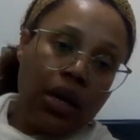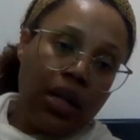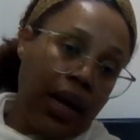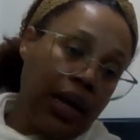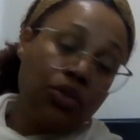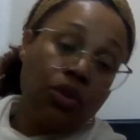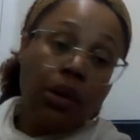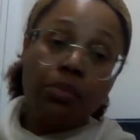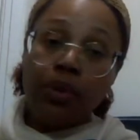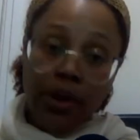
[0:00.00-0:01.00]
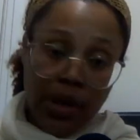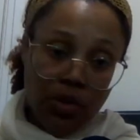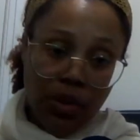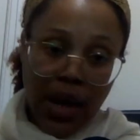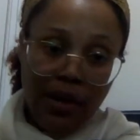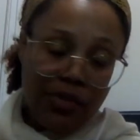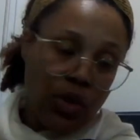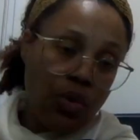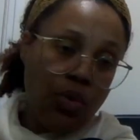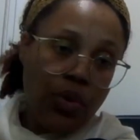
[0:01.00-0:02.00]
client or the employer is going to have to
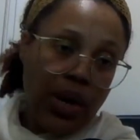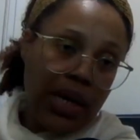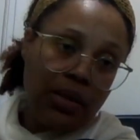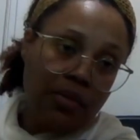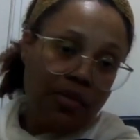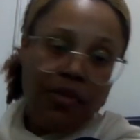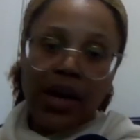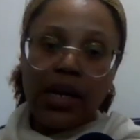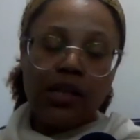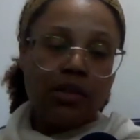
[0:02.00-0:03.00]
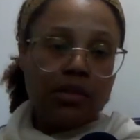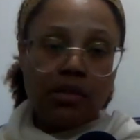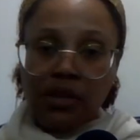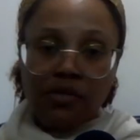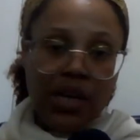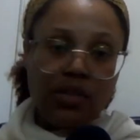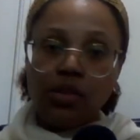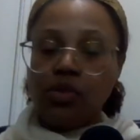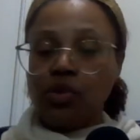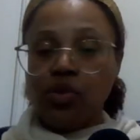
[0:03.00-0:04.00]
go and find
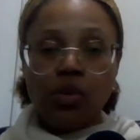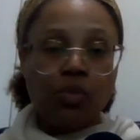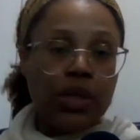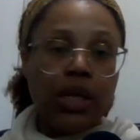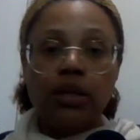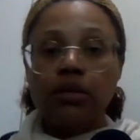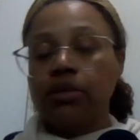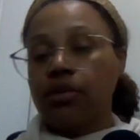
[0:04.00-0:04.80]
investors or someone else,